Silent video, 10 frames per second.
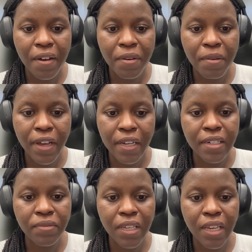how to
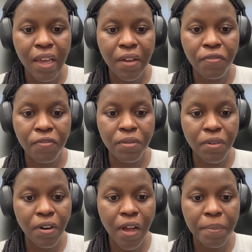effectively get fruit
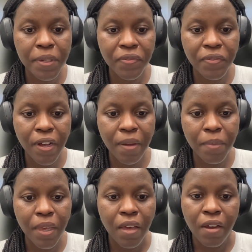crops
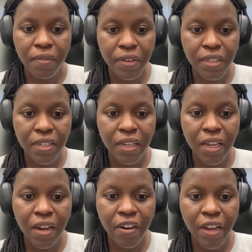from the
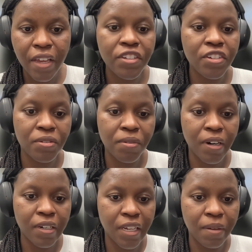harvesting area to
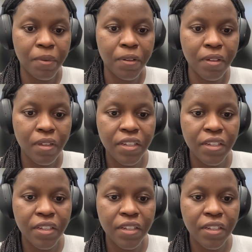our table.